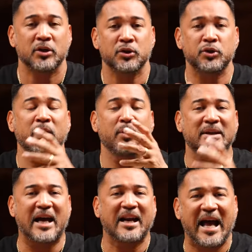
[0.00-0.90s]
So he
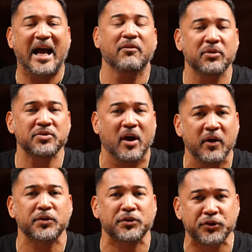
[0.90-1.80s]
would not have those
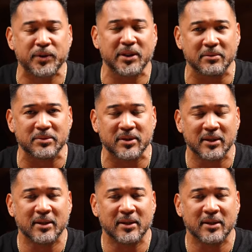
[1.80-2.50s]
other streams